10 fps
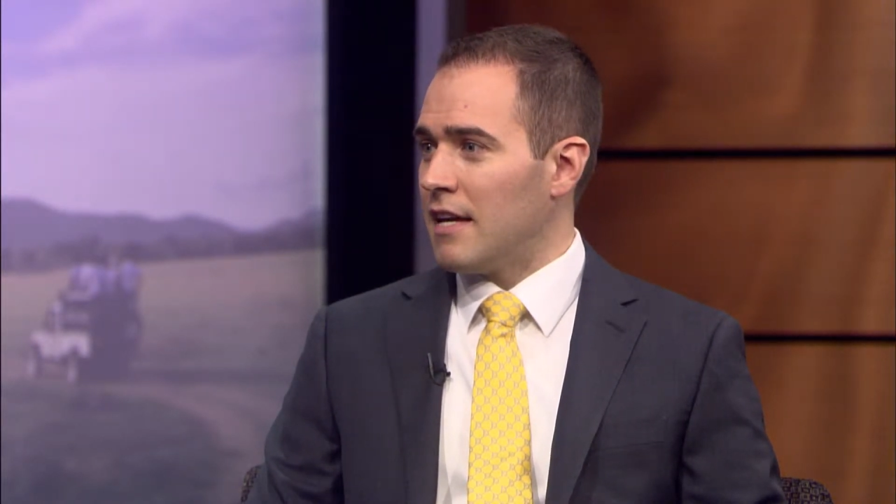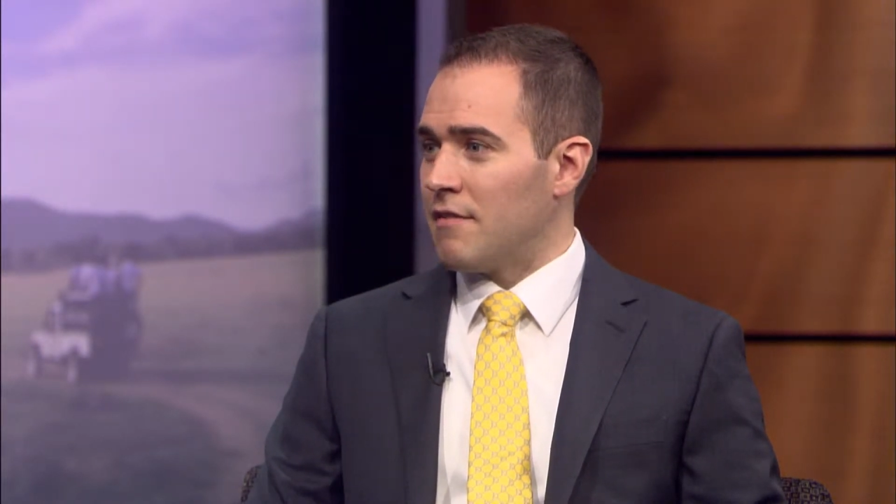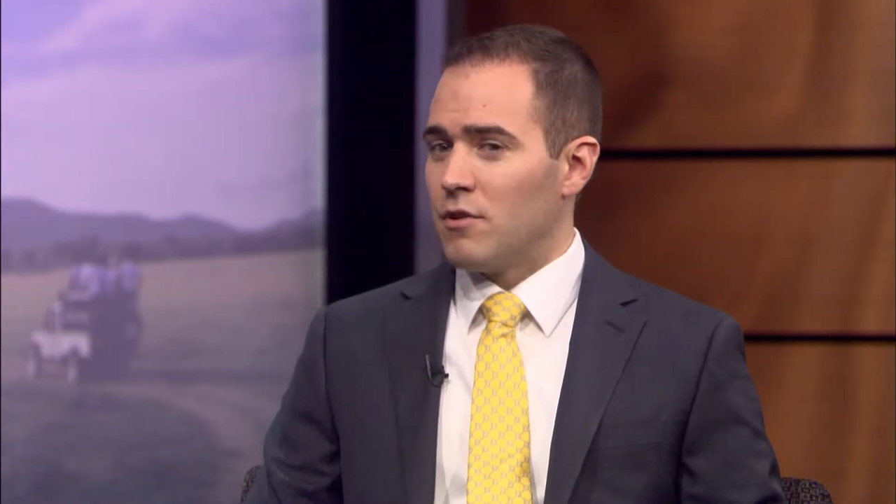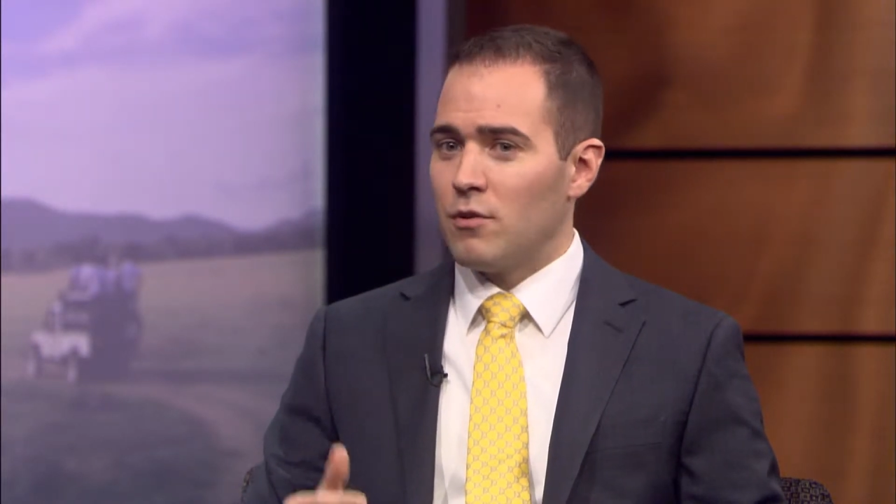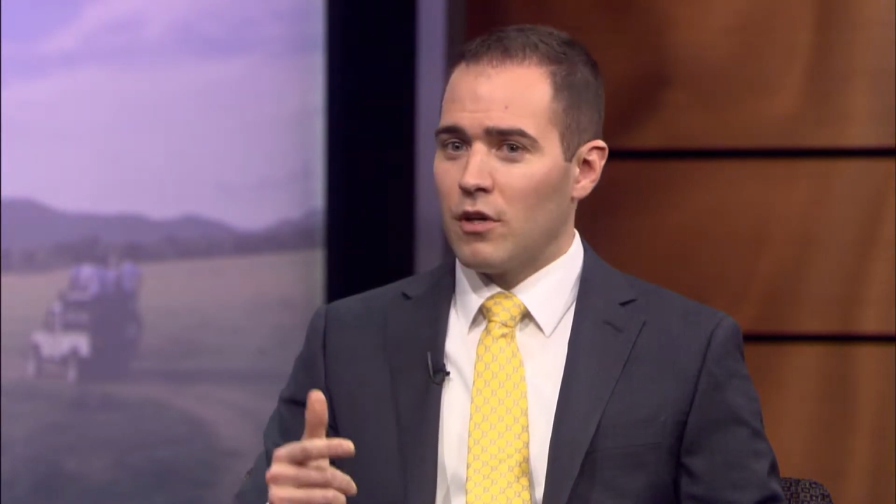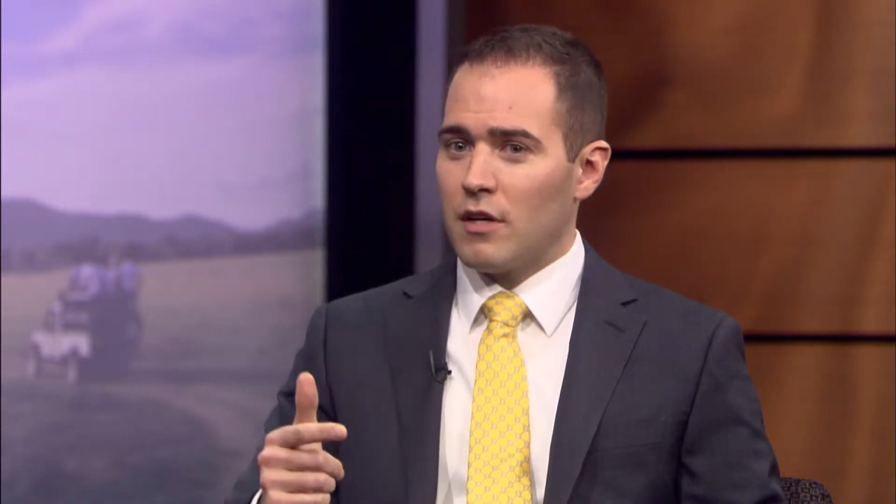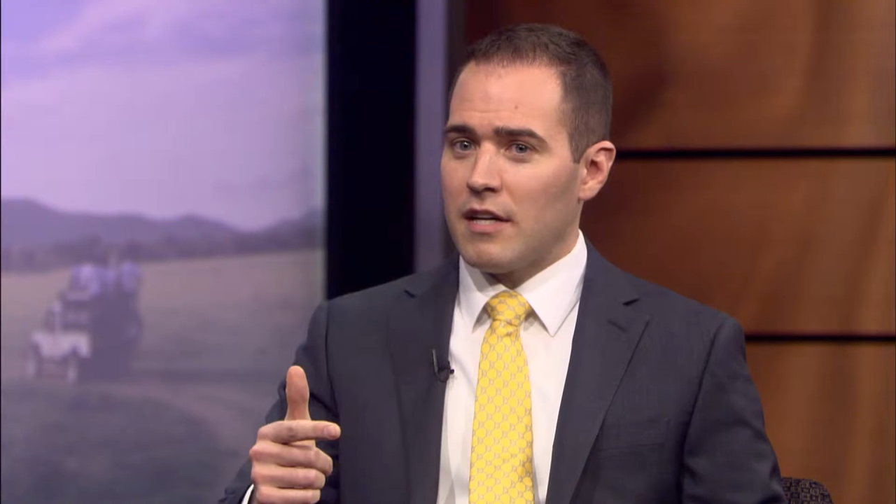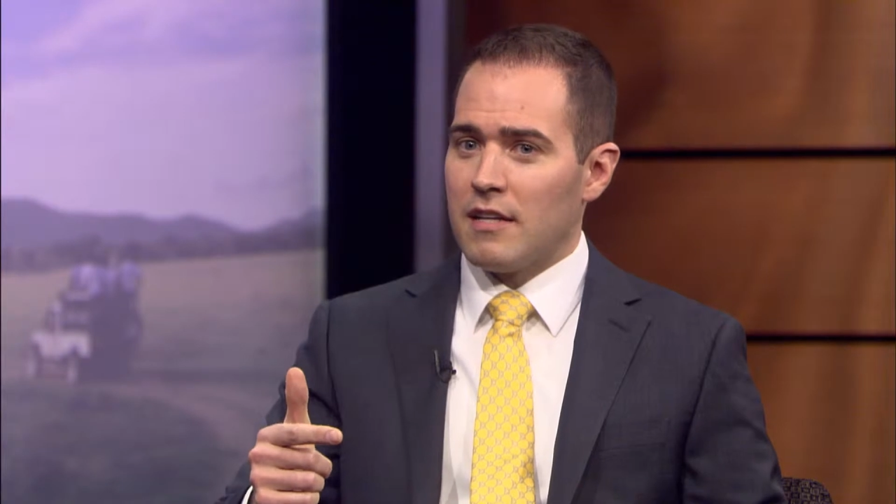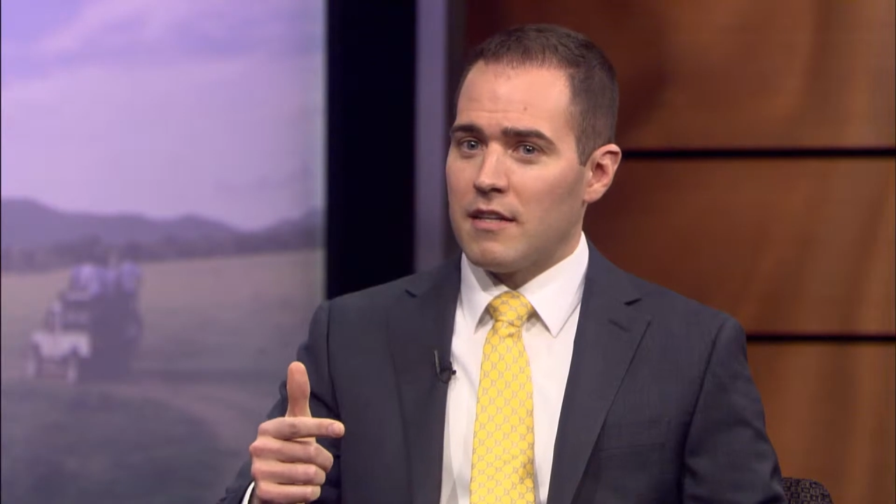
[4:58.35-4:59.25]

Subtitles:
if you look at